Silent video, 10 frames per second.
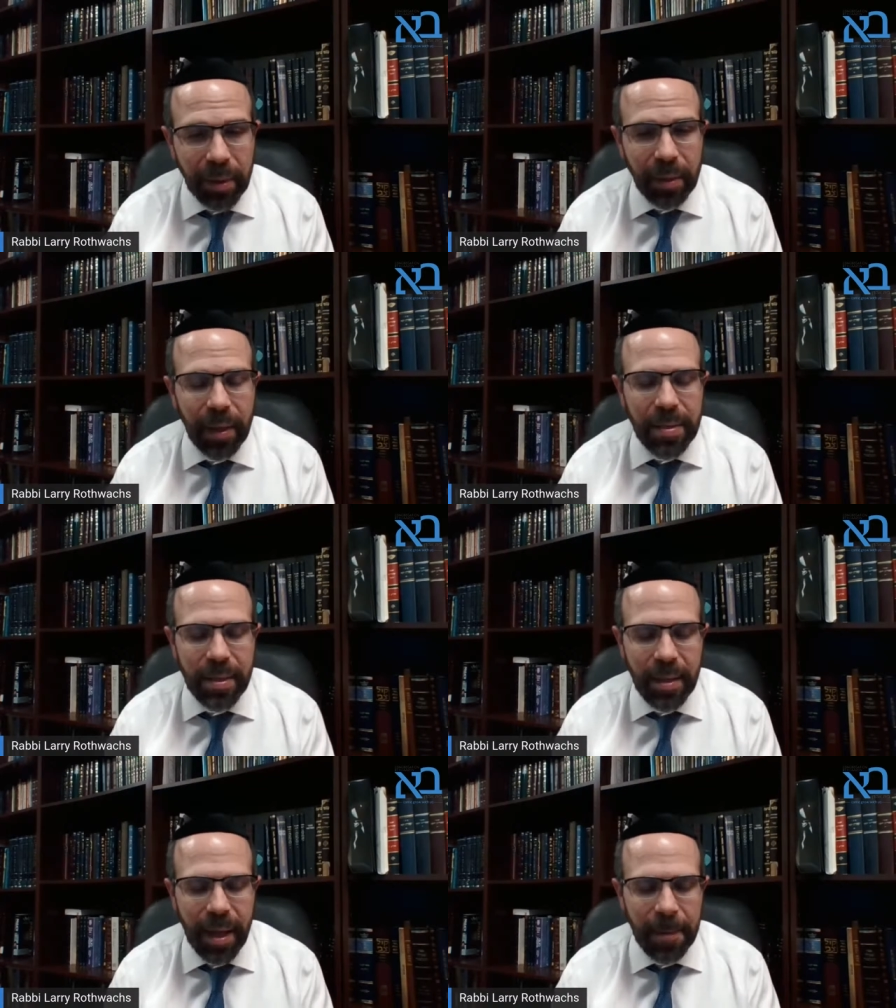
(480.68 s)
a little
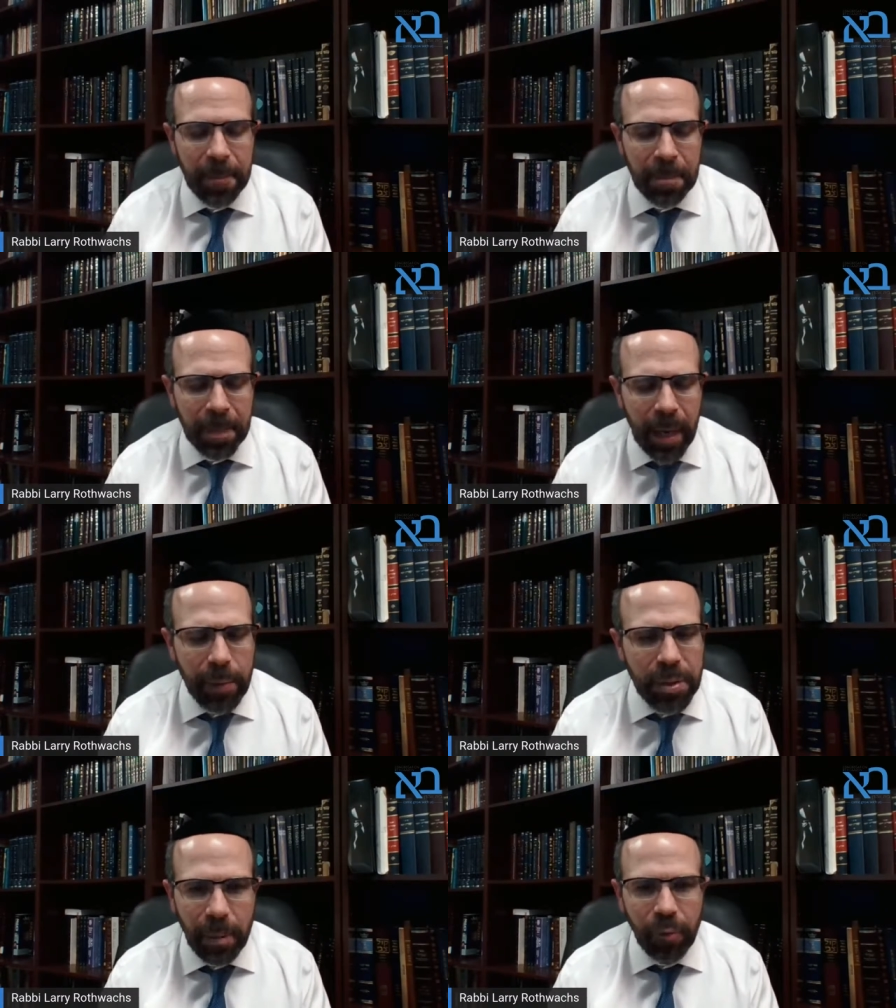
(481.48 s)
less than that.
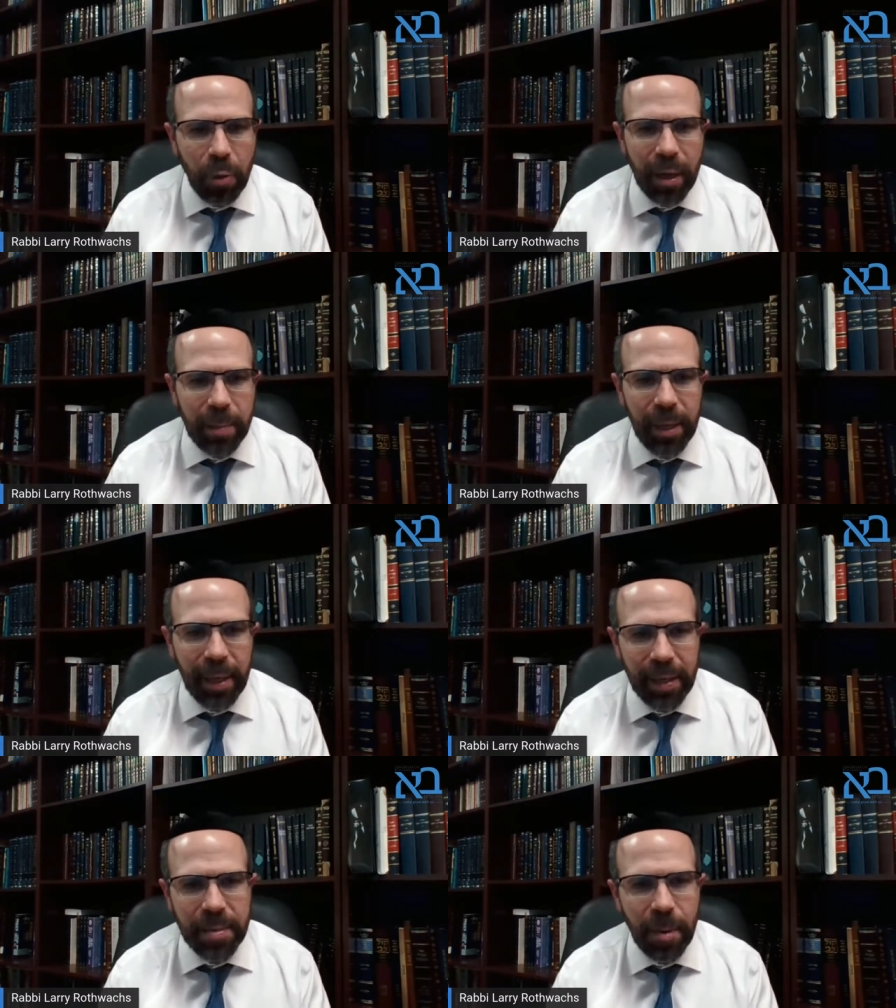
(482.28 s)
It was before
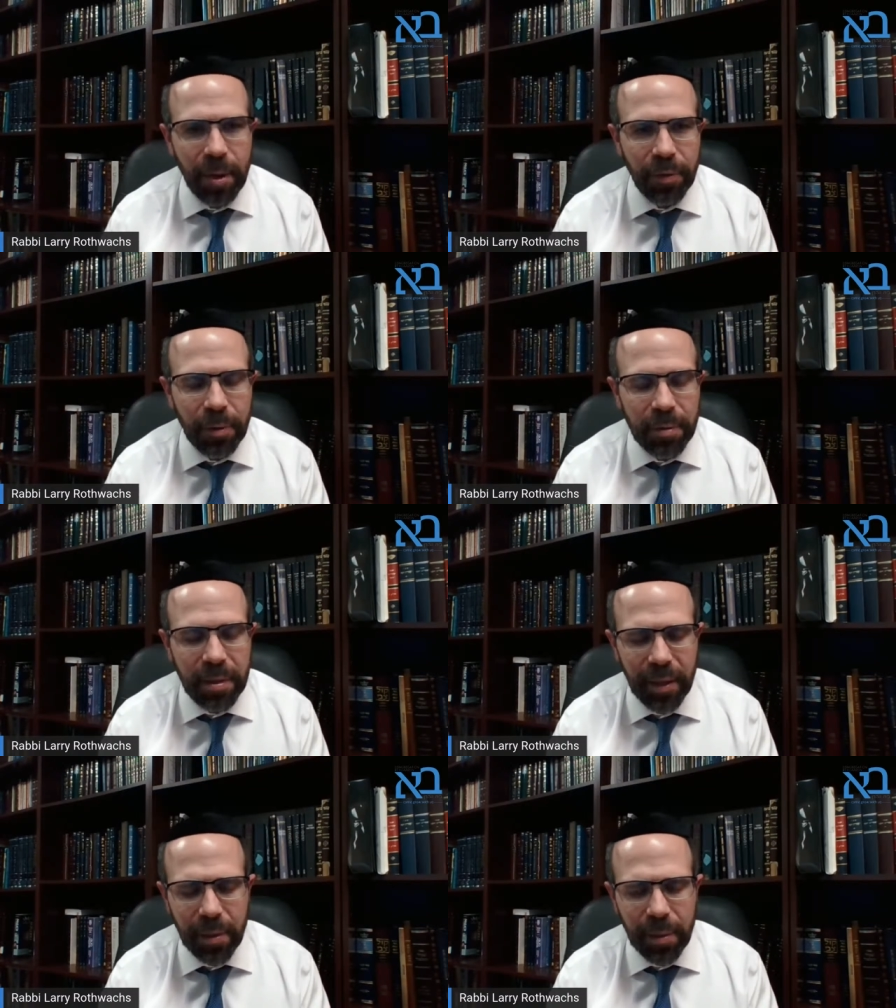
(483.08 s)
anybody had
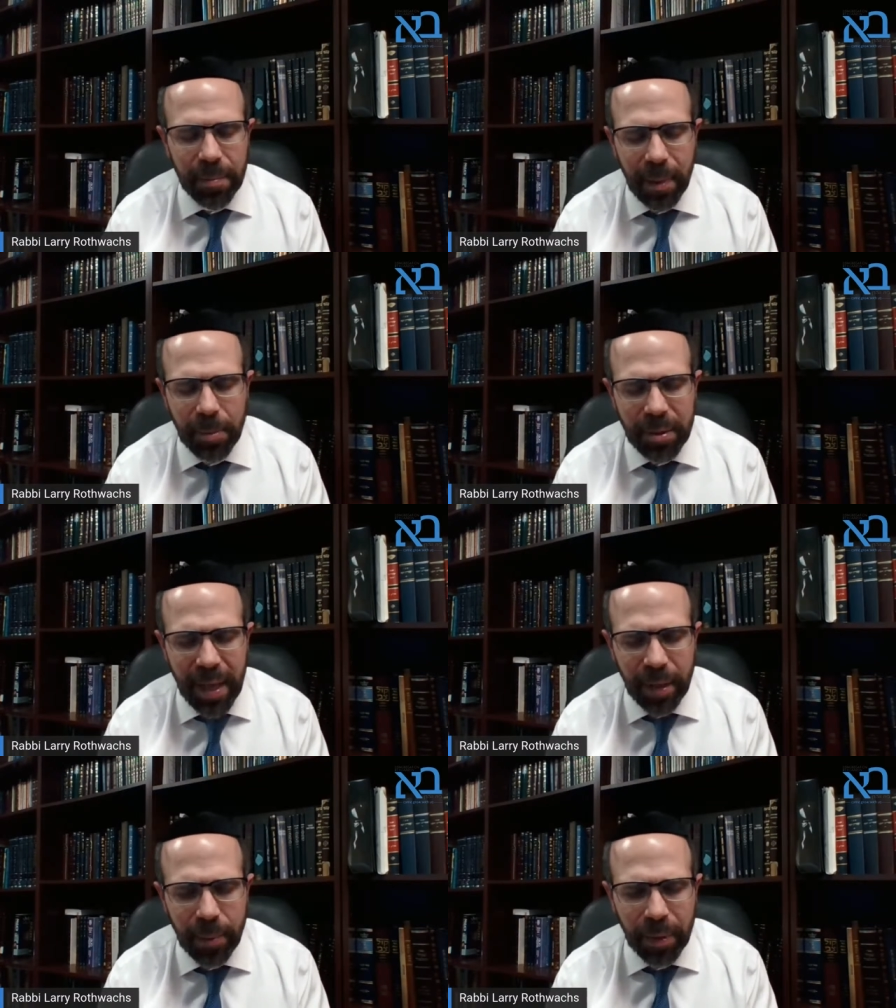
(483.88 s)
smartphones. I don't know, remember
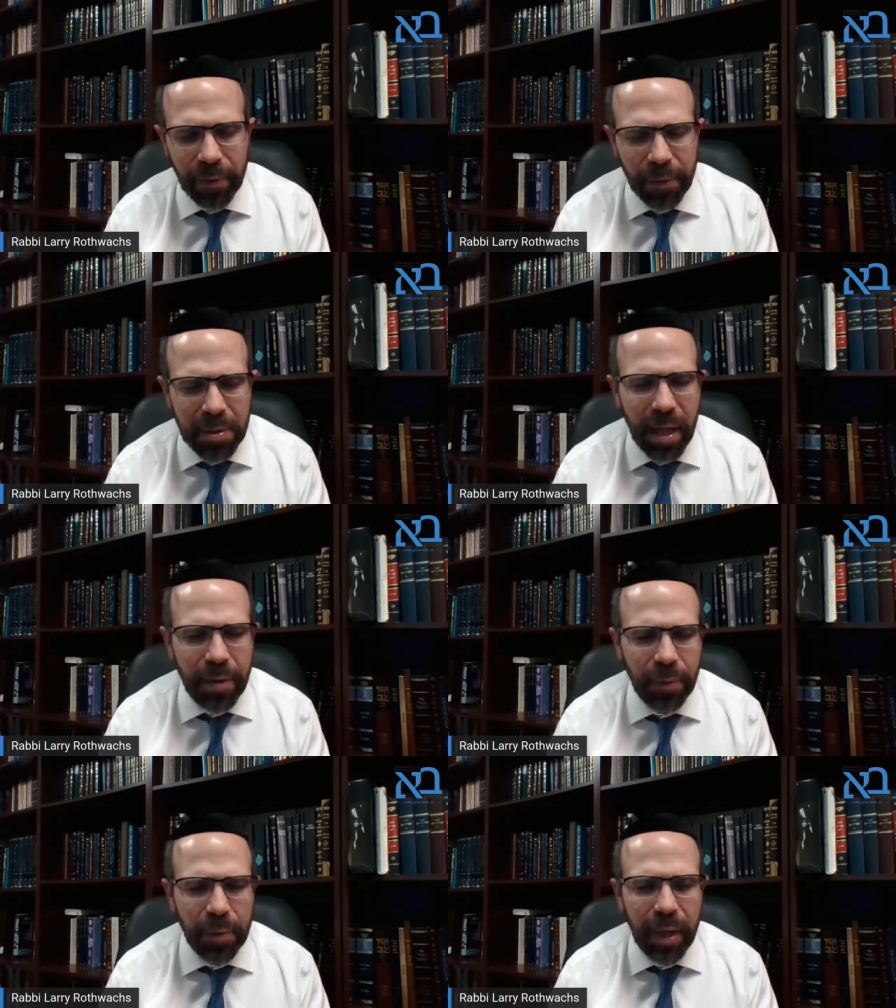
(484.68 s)
exactly when the first
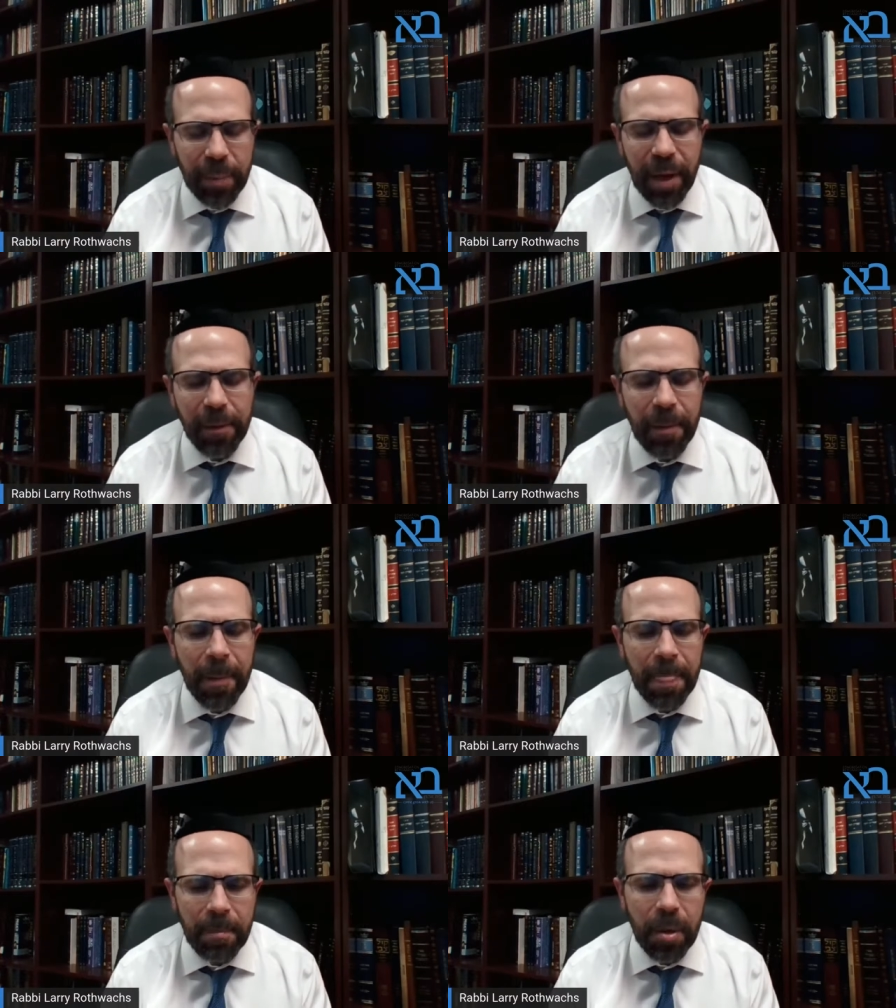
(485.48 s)
iPhone came out,
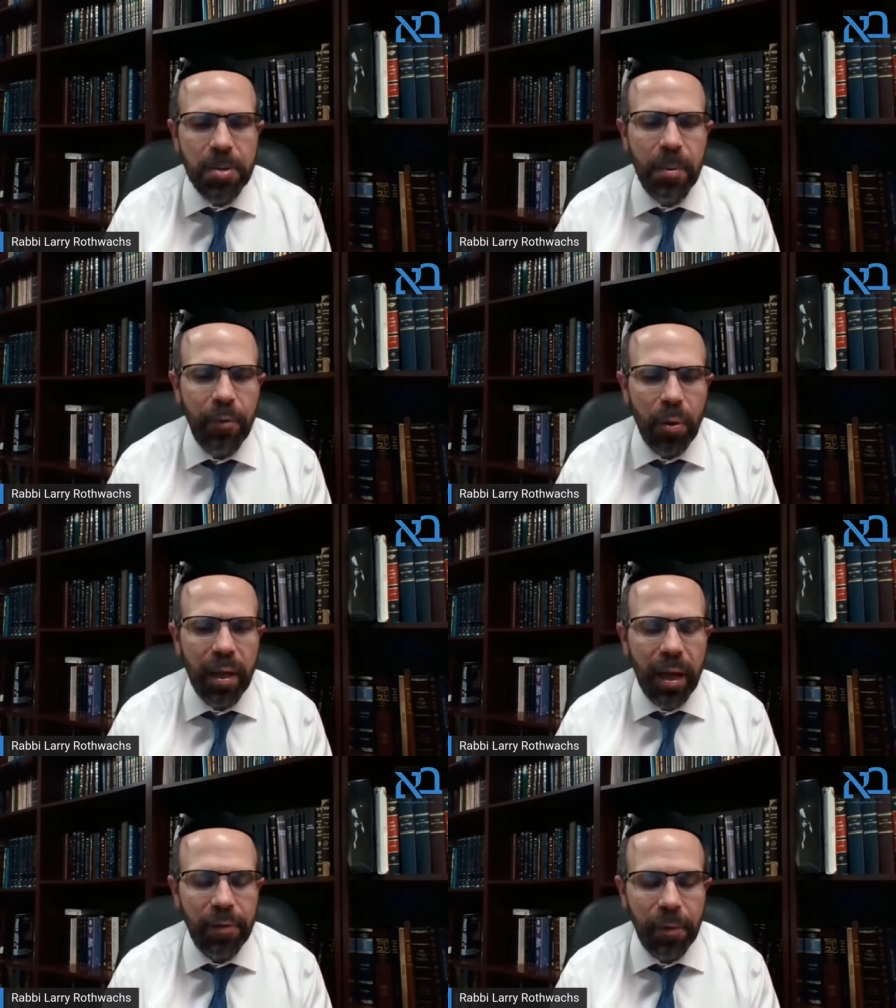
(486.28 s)
but it was
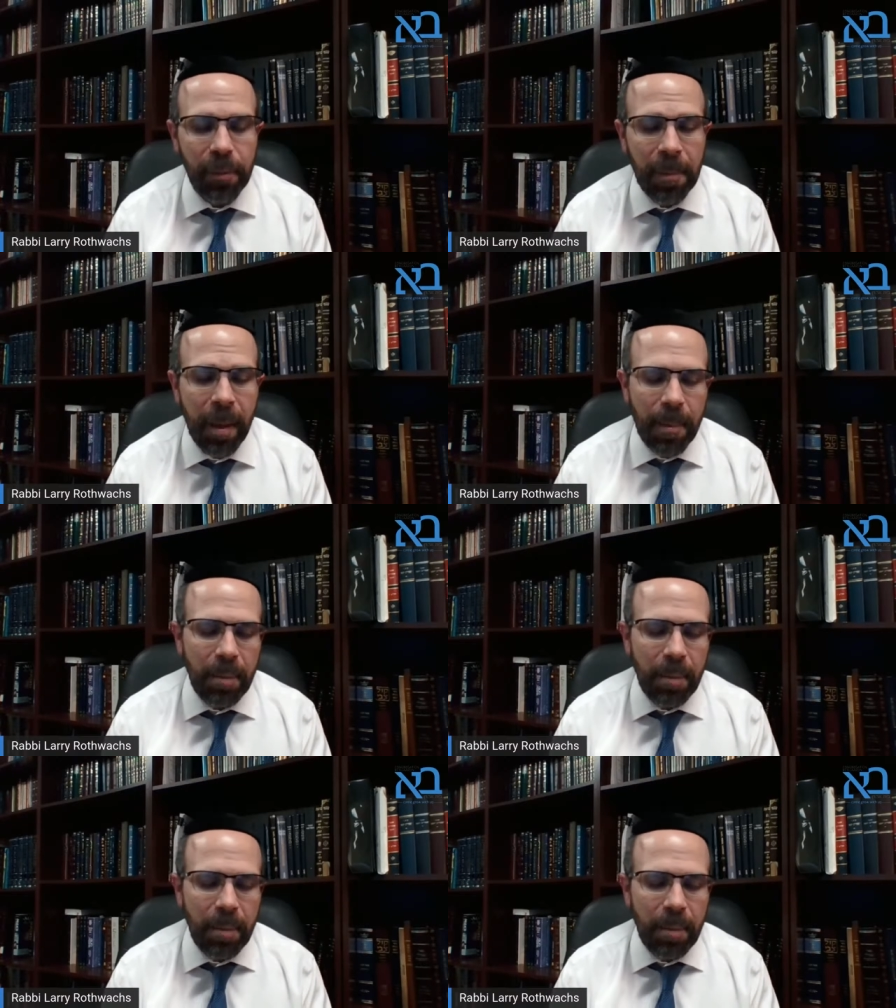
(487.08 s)
before the iPhone.